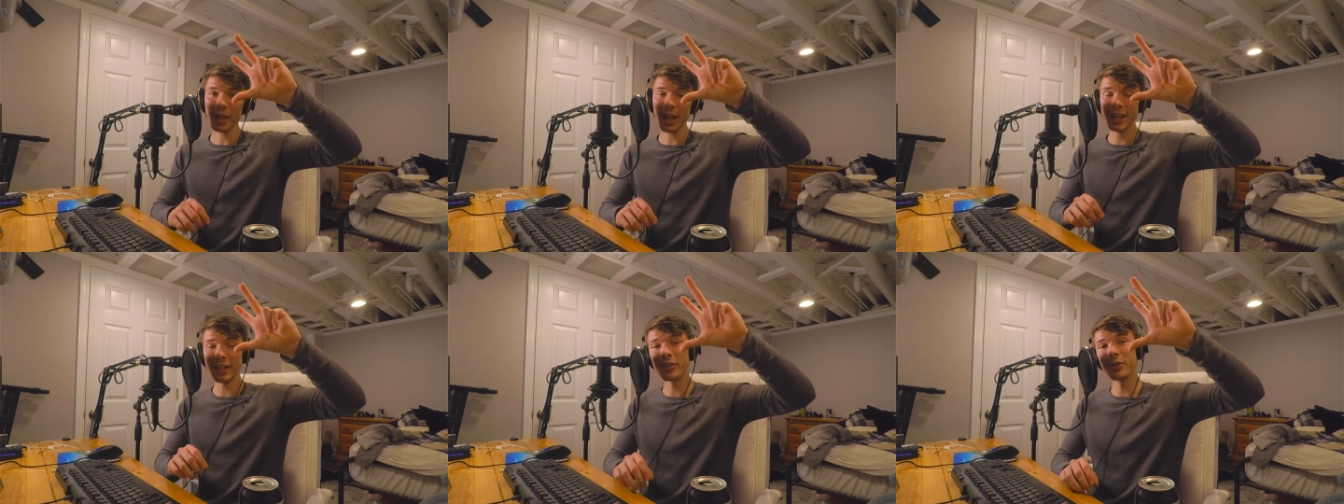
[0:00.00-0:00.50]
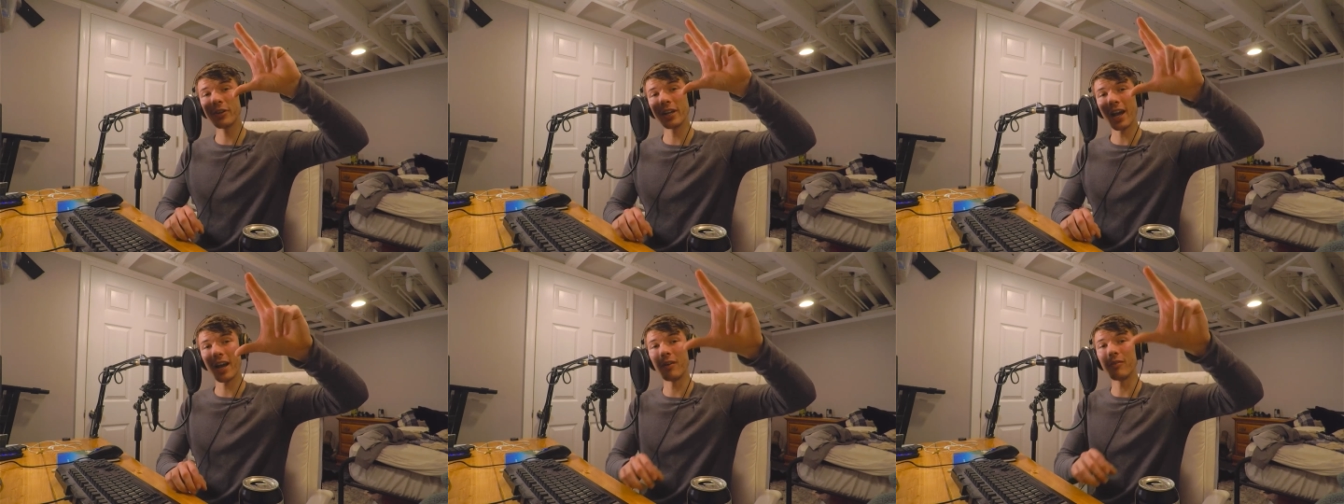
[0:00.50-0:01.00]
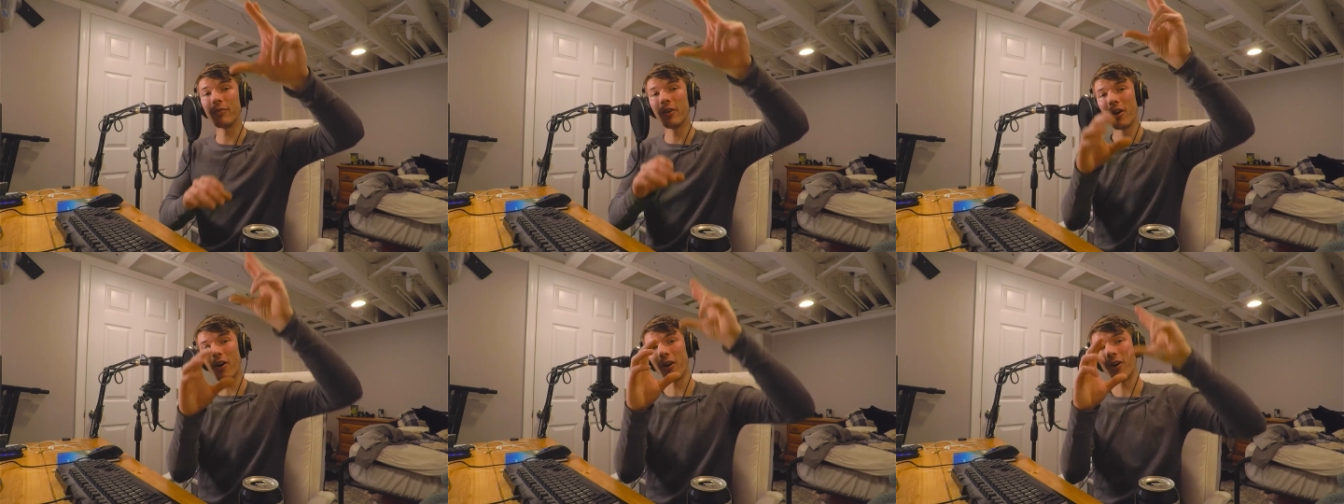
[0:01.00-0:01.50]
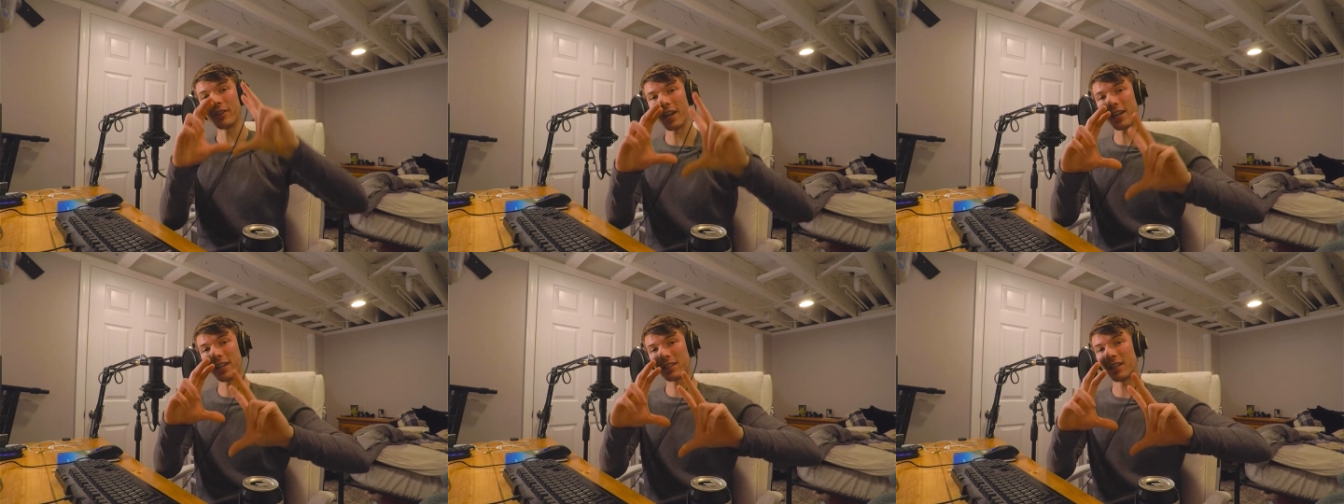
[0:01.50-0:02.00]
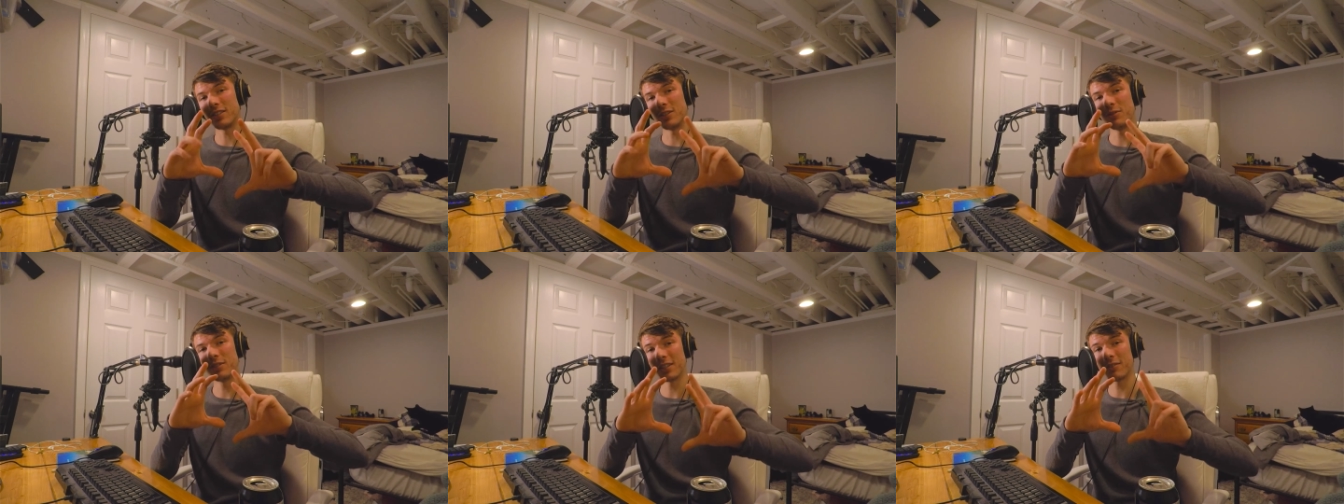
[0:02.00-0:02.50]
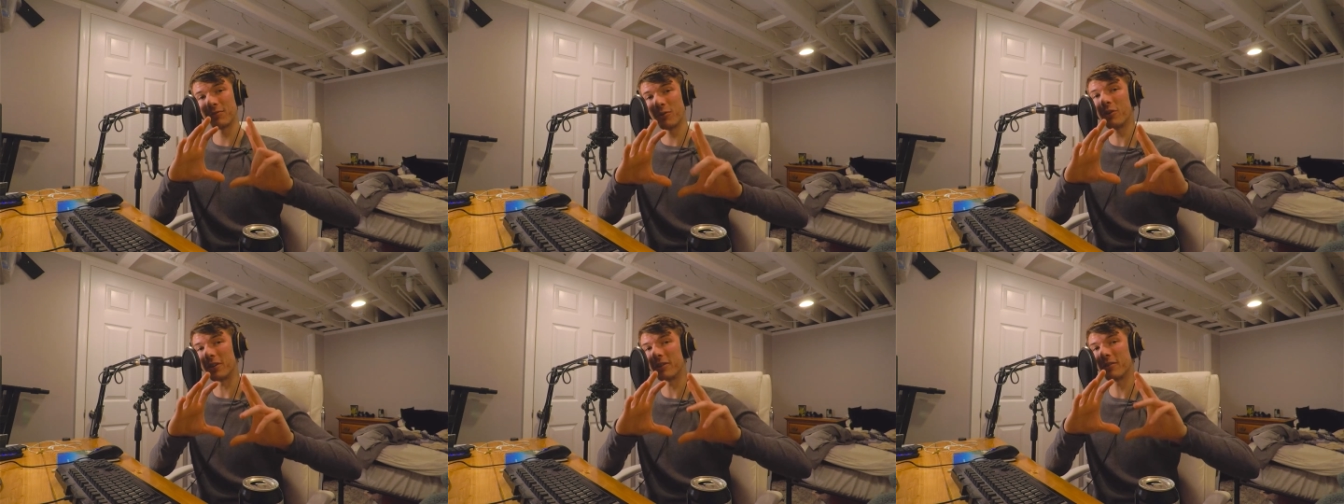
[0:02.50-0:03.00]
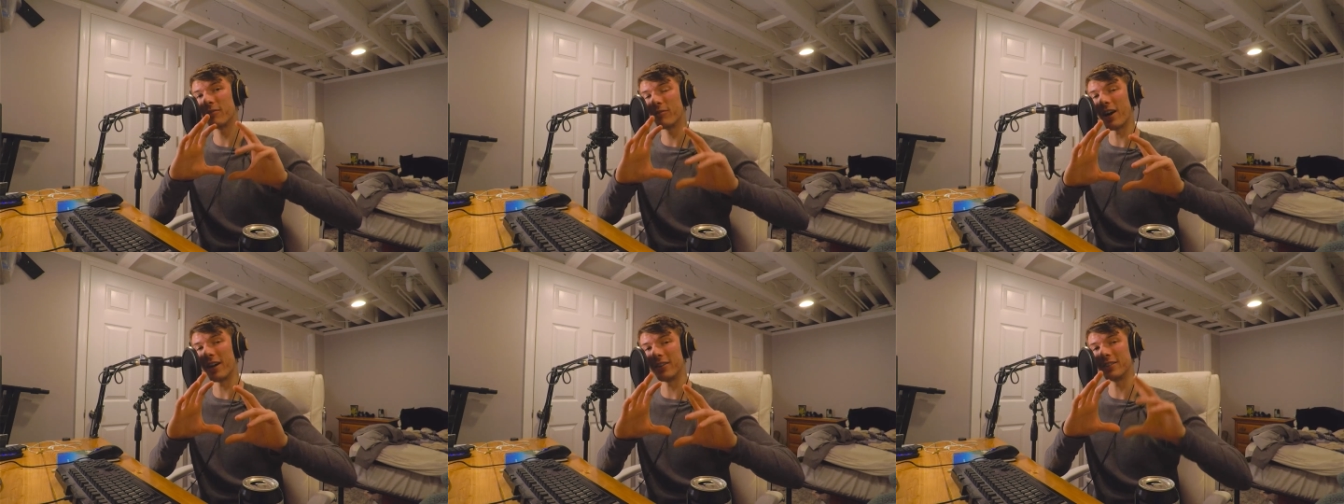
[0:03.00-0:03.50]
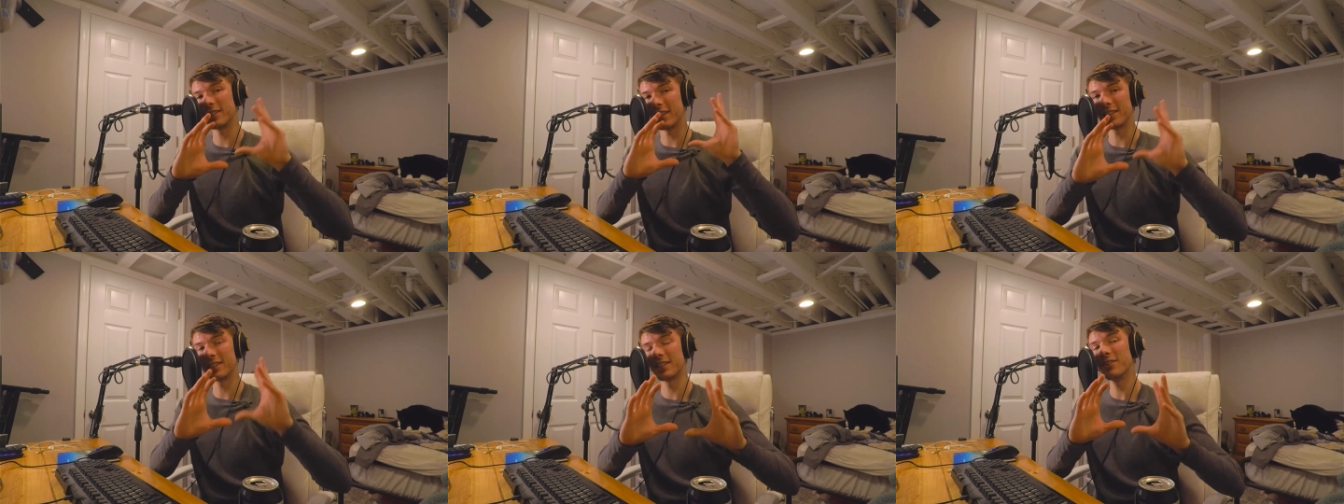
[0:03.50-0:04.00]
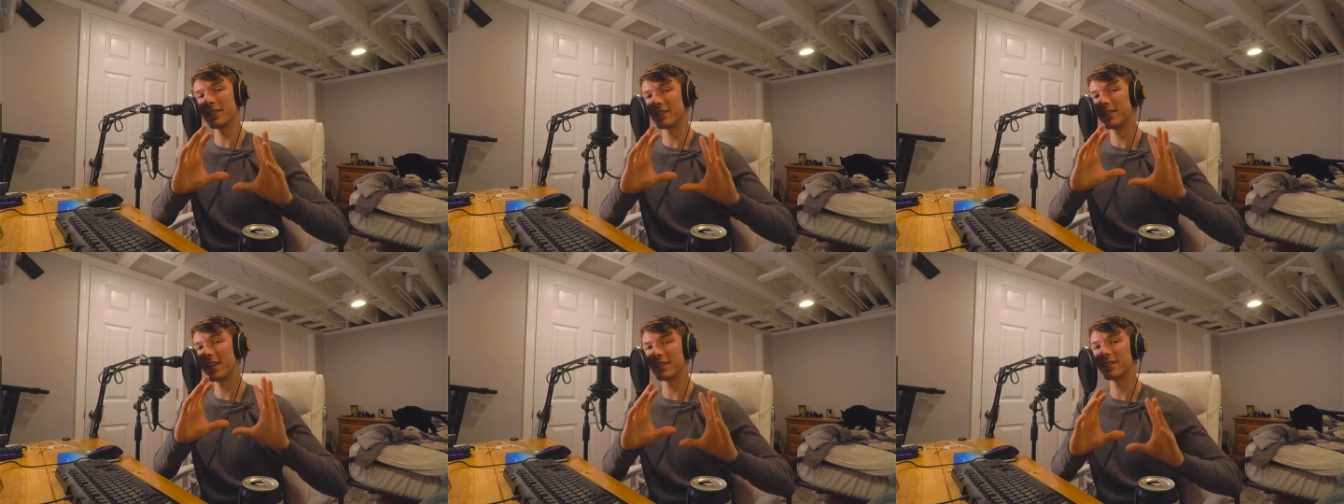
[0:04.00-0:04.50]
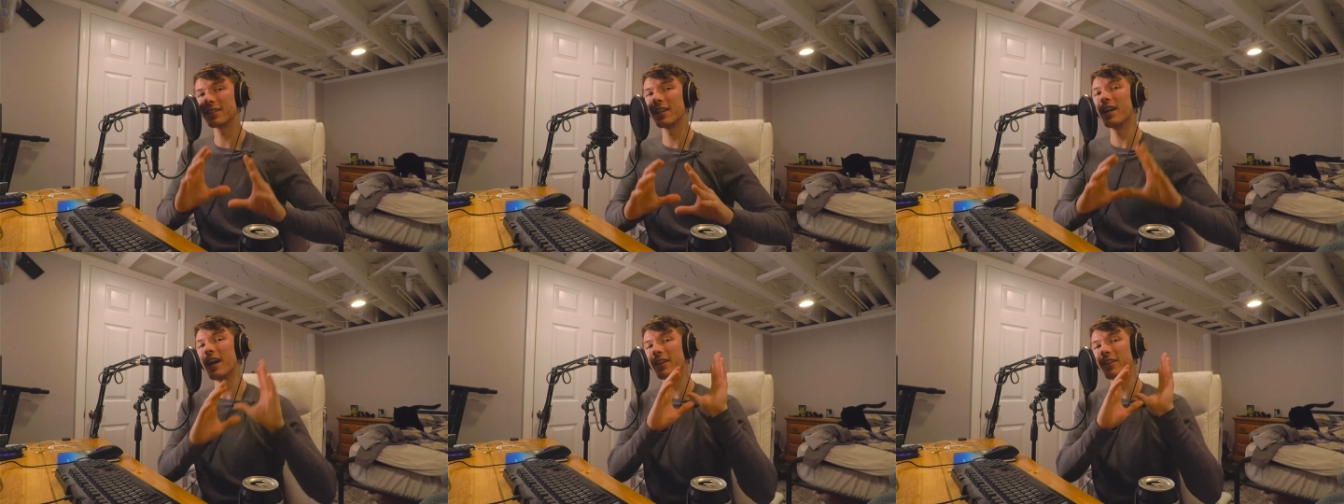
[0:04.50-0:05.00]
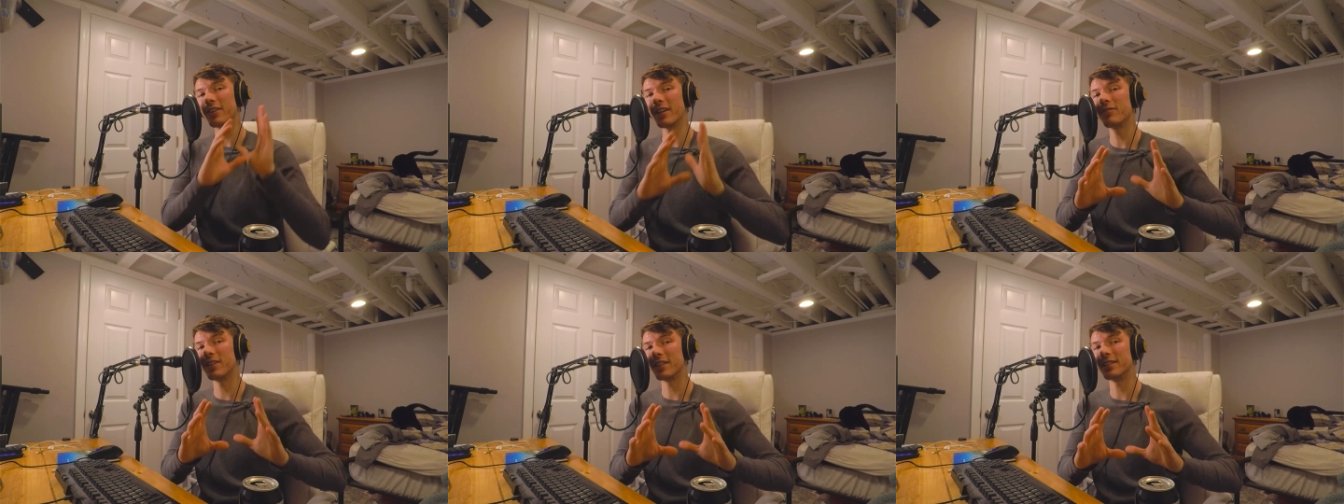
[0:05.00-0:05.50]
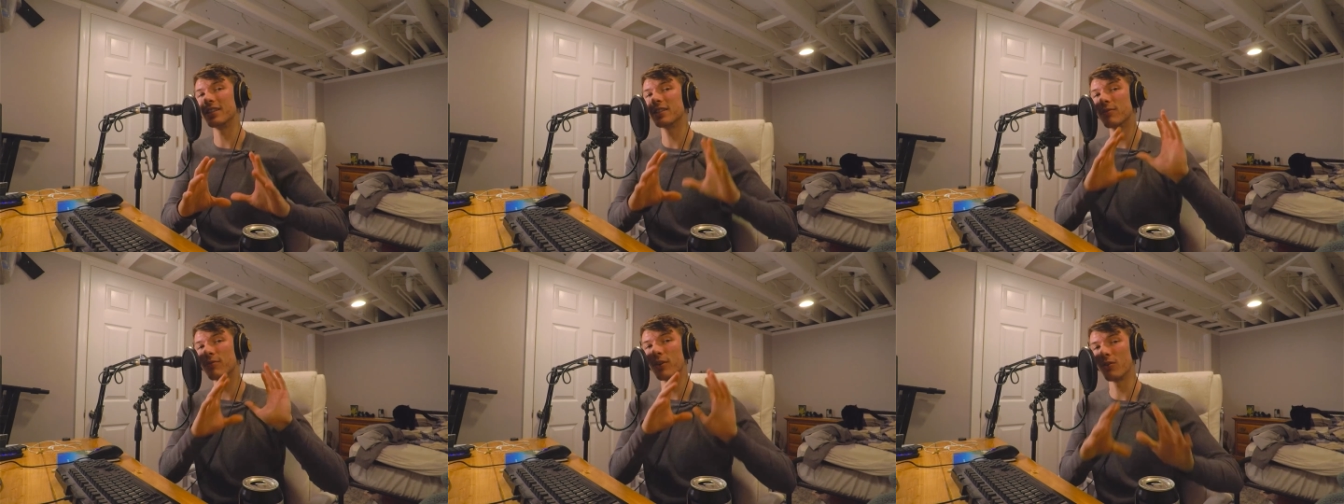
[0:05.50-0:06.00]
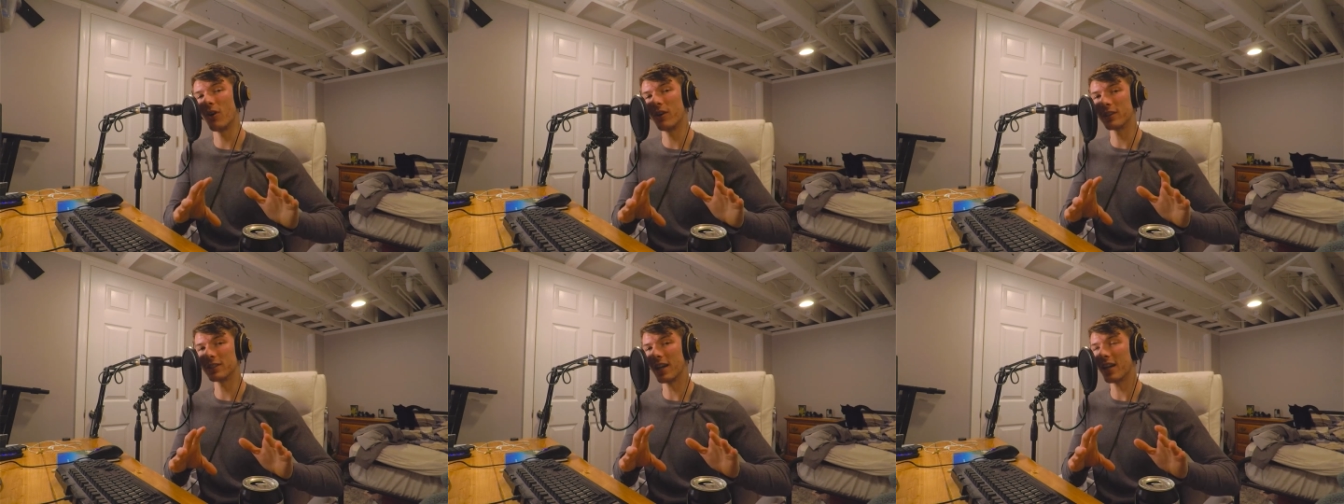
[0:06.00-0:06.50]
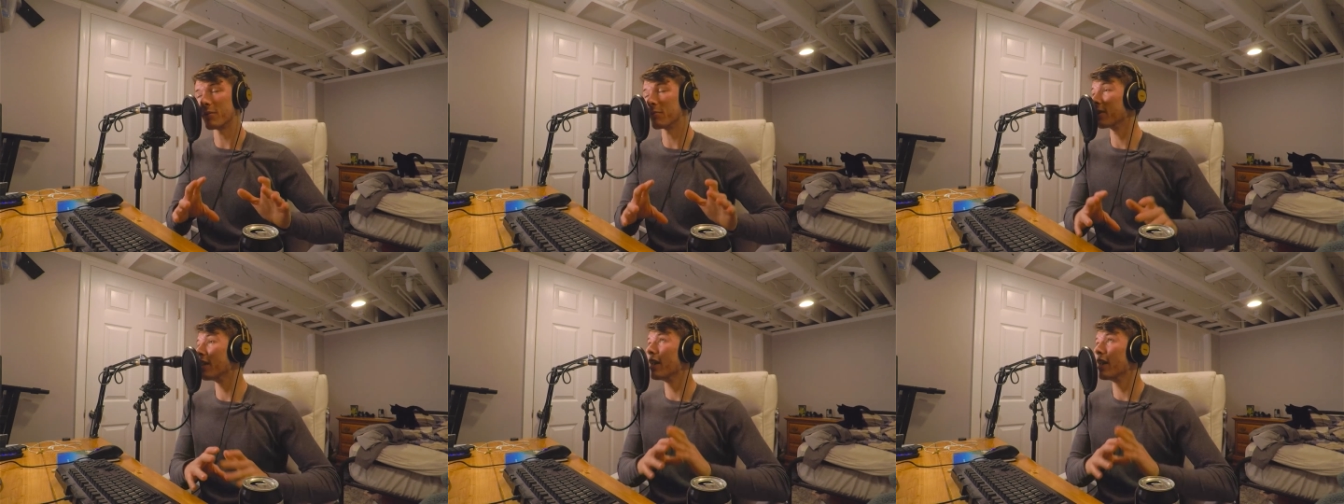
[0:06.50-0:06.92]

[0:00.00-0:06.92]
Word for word: and then you're going to have all the H.264 files that still exist, and they're going to have to exist for a long time.